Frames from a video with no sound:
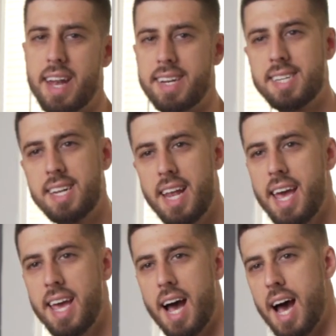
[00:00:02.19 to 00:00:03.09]
and
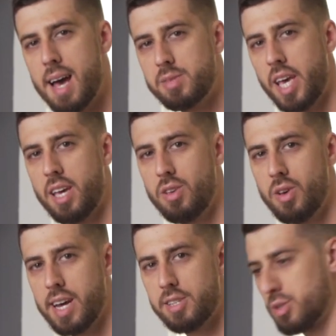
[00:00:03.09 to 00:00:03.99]
today I'm taking
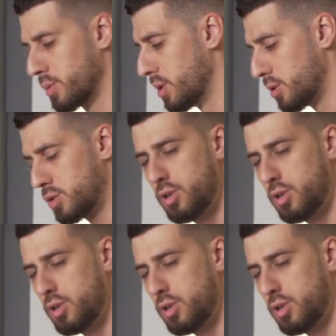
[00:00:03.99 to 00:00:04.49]
you guys through